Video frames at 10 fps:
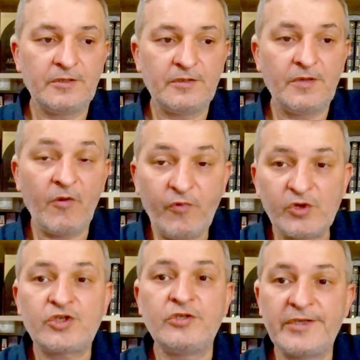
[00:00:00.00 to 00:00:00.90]

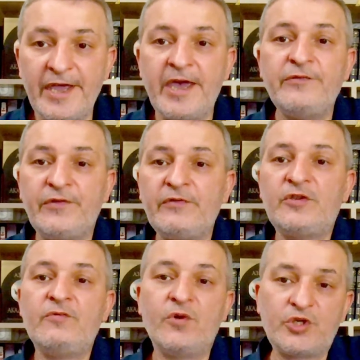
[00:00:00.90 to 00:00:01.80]
unfortunately
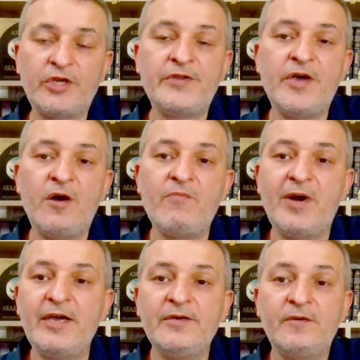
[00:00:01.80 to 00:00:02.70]
A-50 was shut down
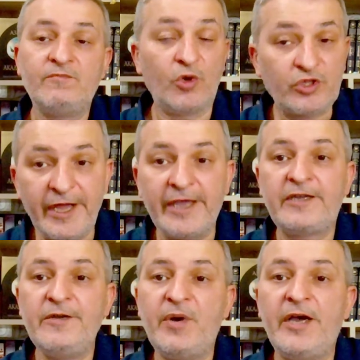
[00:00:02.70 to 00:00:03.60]
by, most
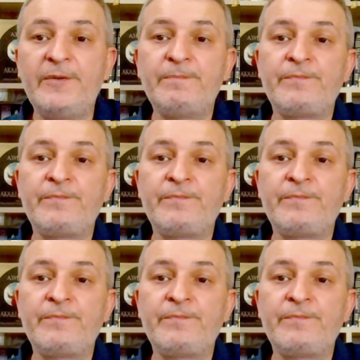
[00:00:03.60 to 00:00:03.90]
likely by